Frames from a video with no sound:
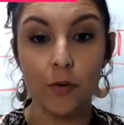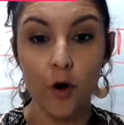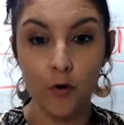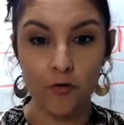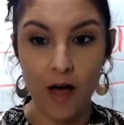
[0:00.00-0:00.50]

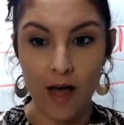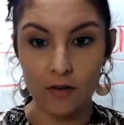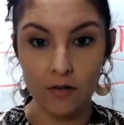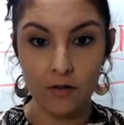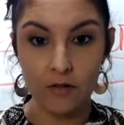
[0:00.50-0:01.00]

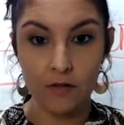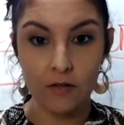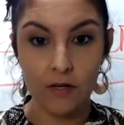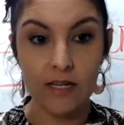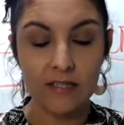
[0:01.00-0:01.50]
profile
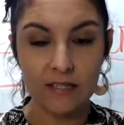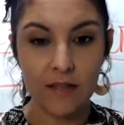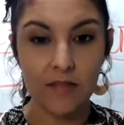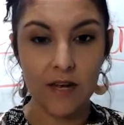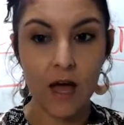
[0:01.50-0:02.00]

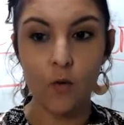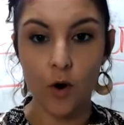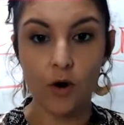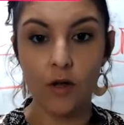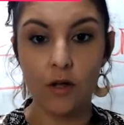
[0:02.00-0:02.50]
inside the
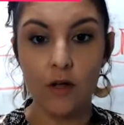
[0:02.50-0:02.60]
network